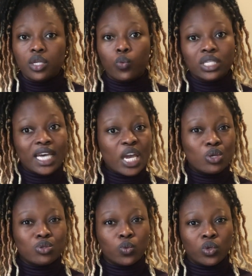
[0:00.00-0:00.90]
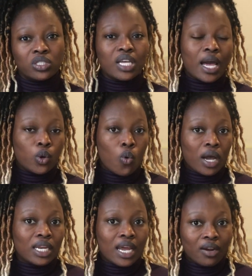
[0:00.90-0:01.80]
What I used was an
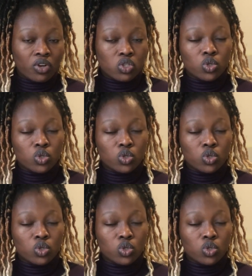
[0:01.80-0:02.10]
OANDA rate.